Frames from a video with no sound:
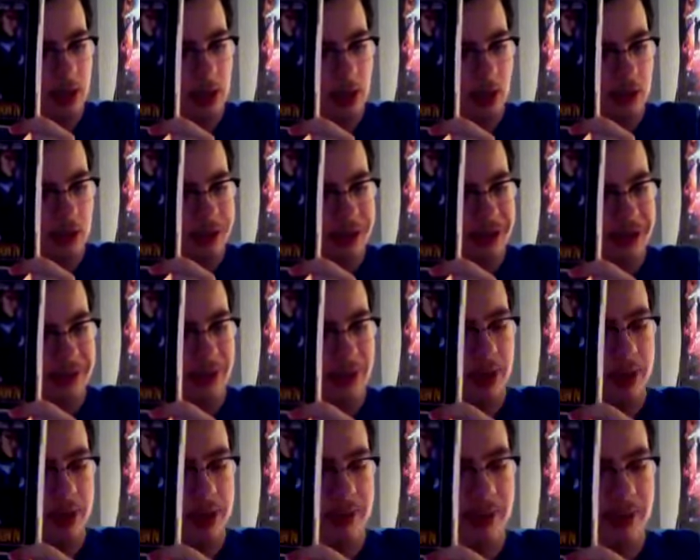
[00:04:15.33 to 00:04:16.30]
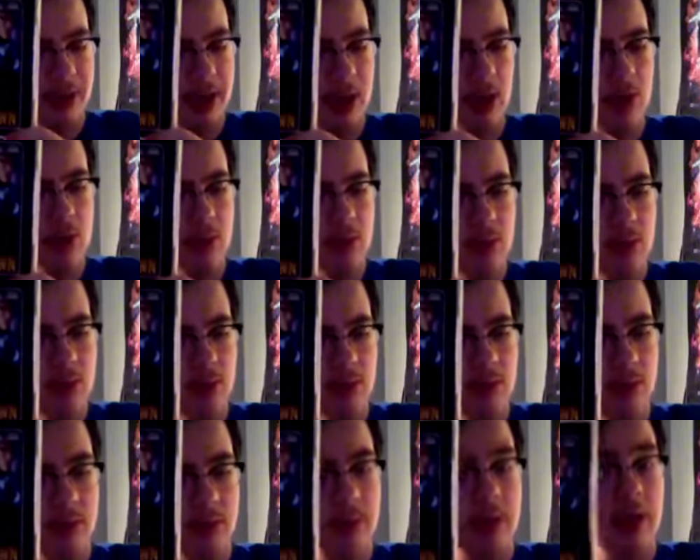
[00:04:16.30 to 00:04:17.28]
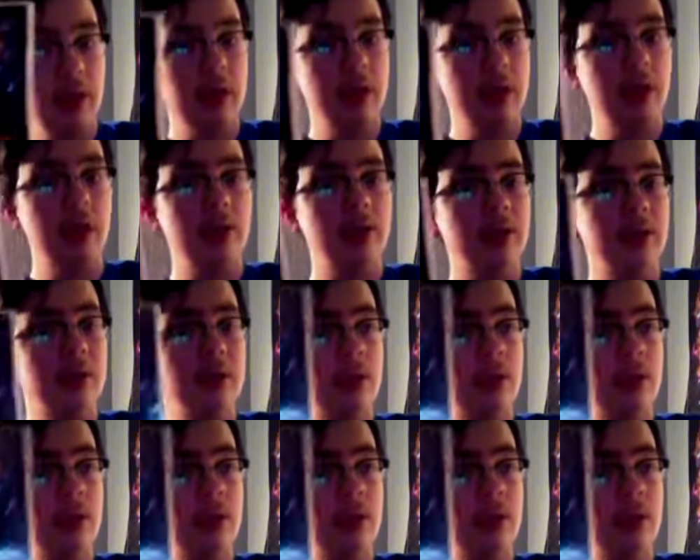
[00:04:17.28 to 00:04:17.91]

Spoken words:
Richie breaks him out. And then there's, you